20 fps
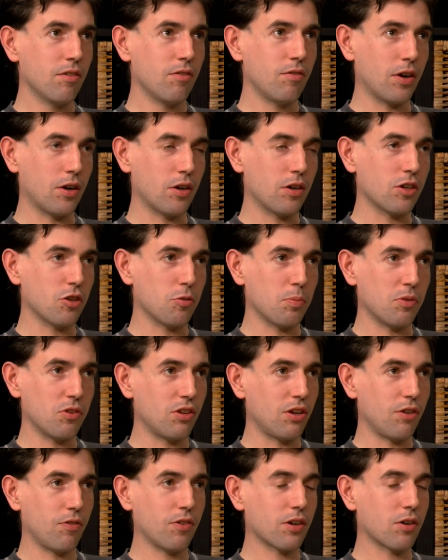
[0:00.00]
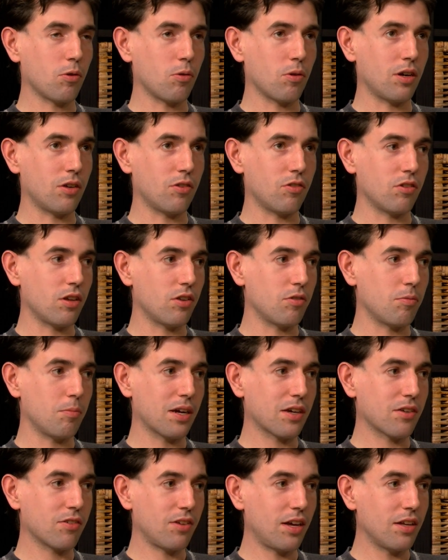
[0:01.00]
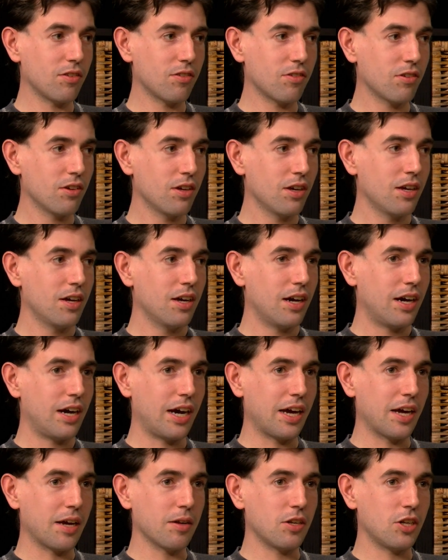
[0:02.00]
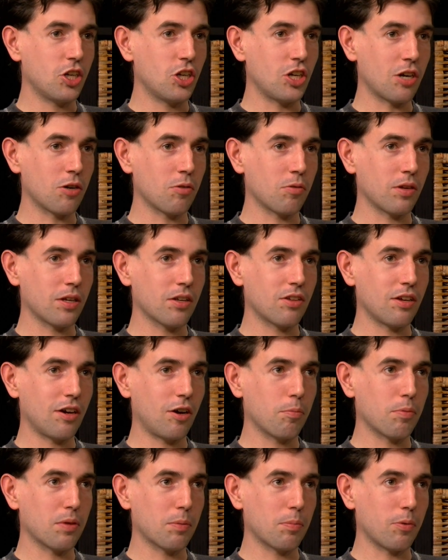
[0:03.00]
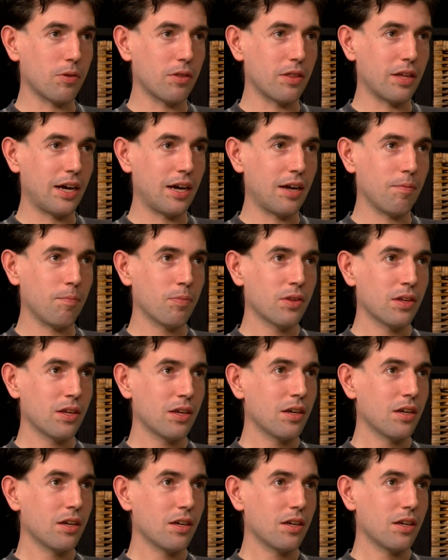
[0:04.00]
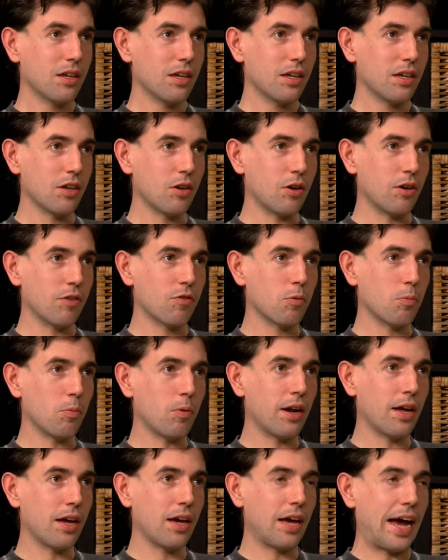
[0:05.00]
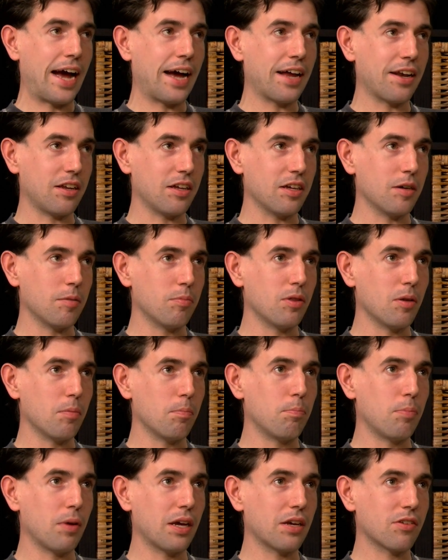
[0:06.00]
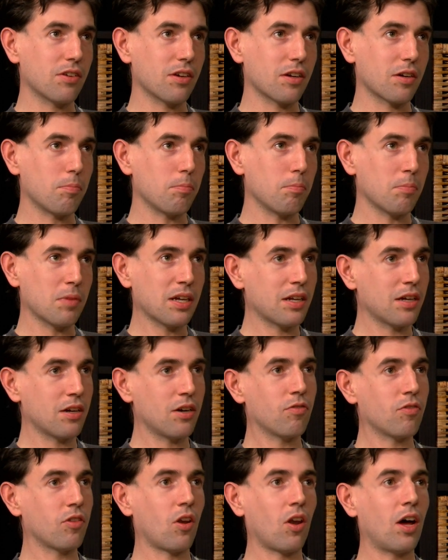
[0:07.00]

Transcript: very specific or else it doesn't make sense. I generally tell people that, you know, if you want to ad-lib the basic meaning of the